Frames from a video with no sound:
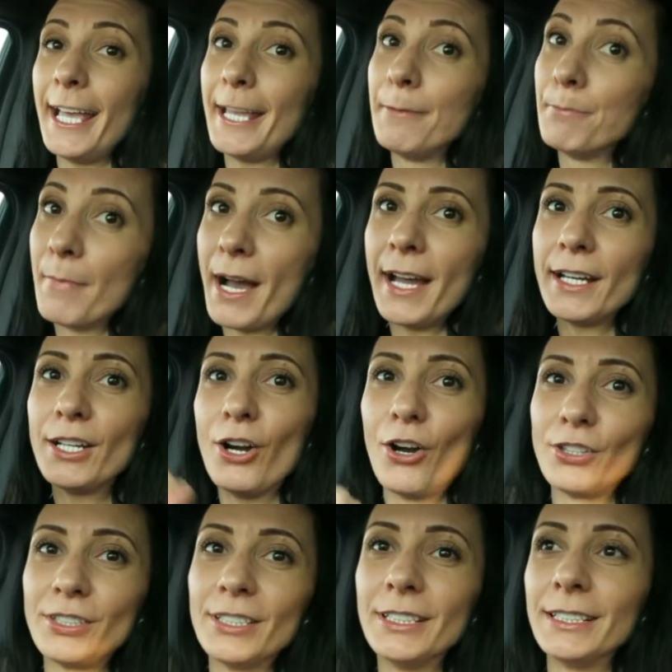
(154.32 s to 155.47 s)
and my
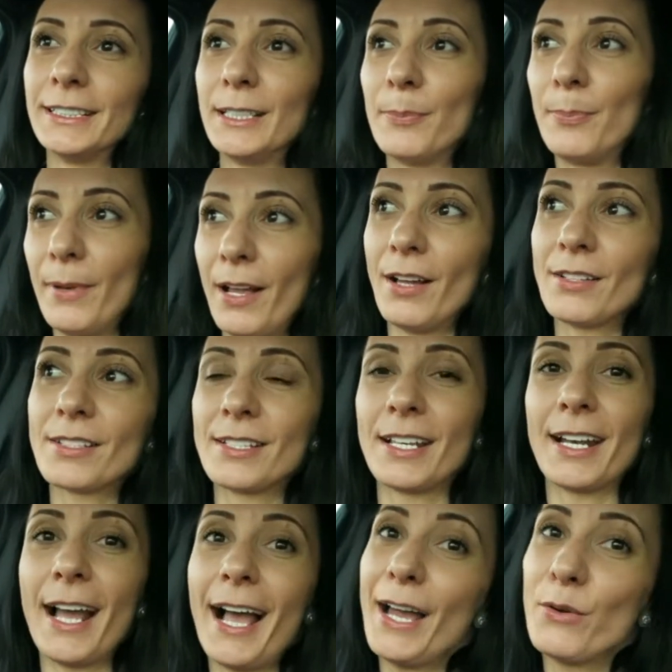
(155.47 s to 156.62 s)
god, the plants
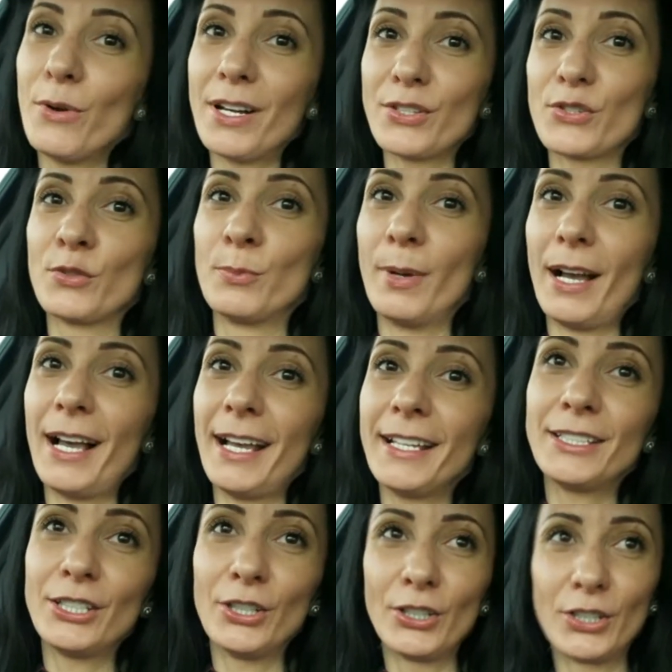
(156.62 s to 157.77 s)
that I want to buy,
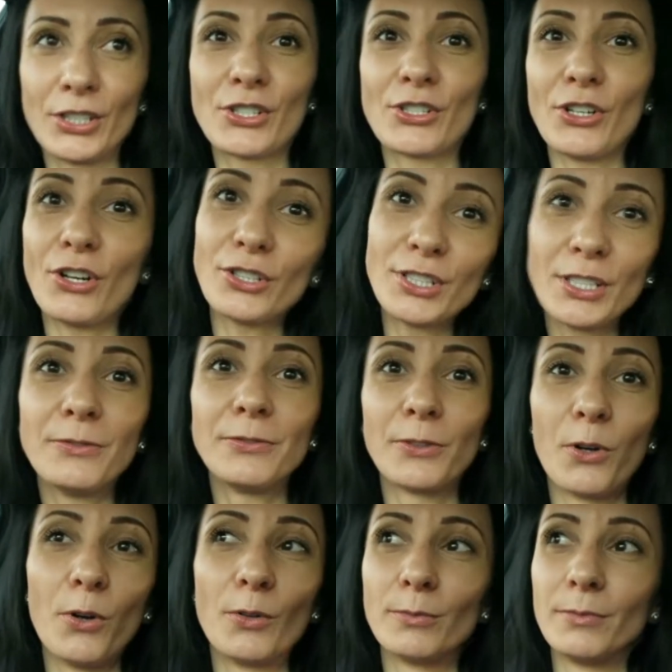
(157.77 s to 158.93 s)
they're starting
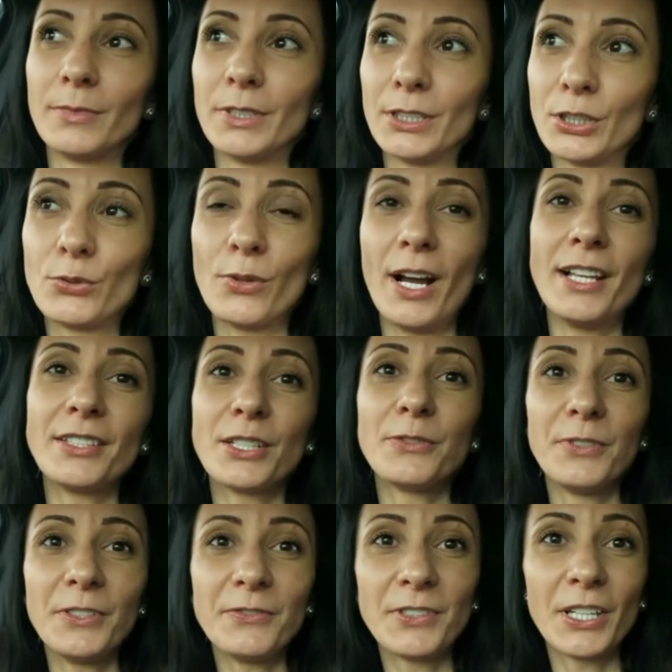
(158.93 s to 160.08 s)
from
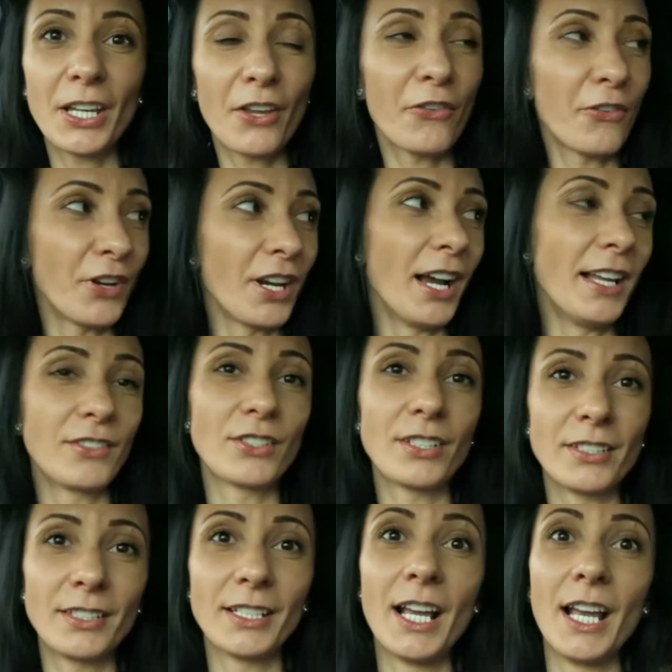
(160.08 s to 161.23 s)

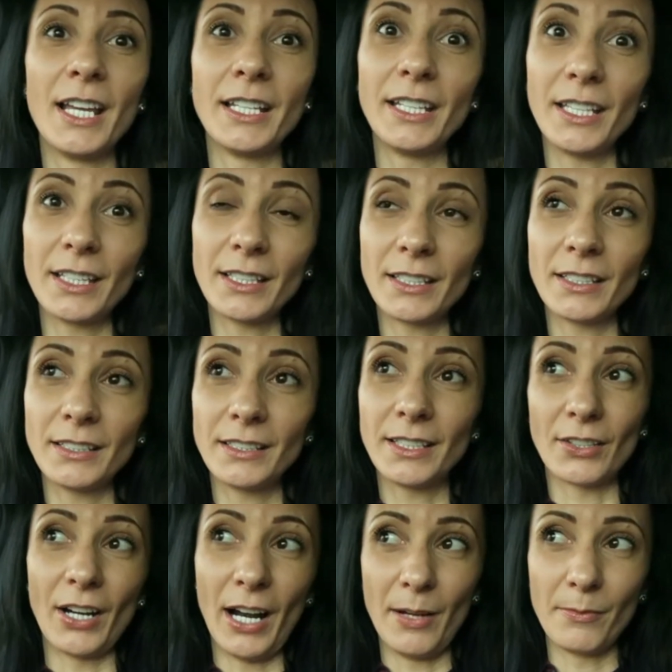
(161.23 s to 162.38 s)
250-300
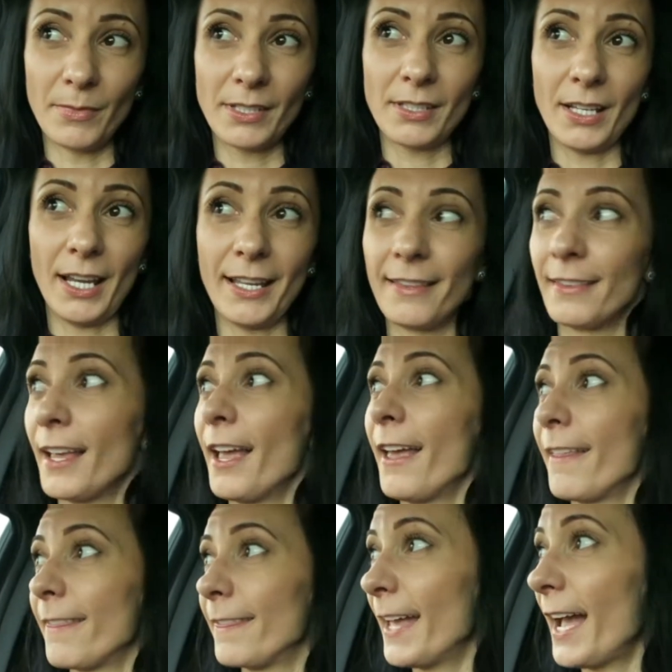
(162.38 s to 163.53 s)
dirhams, and
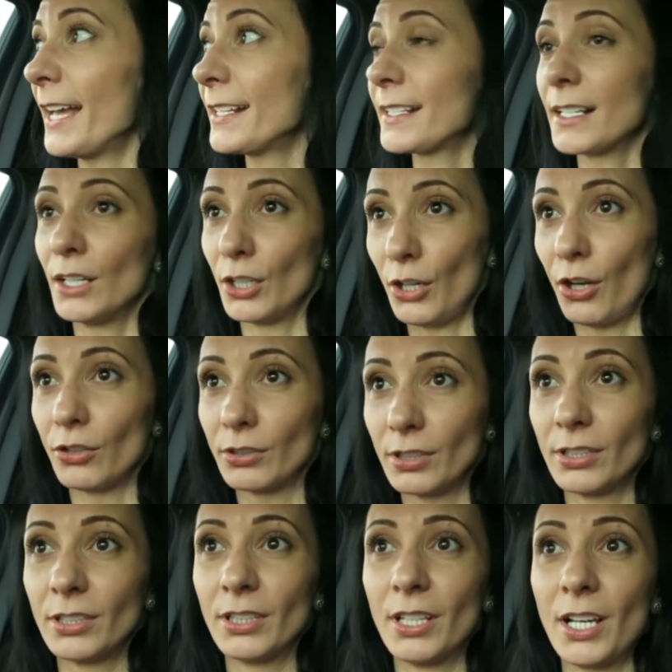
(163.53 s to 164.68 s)
that's a lot.
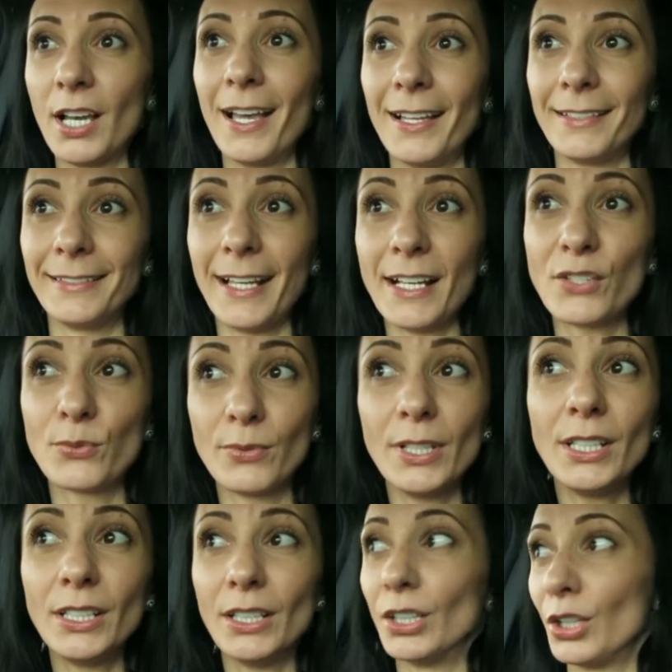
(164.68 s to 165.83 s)
That's
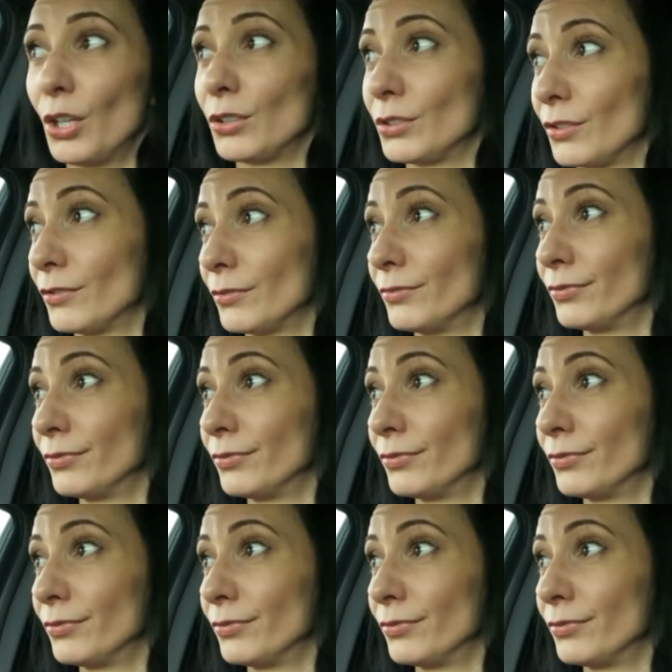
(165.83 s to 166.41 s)
really a lot of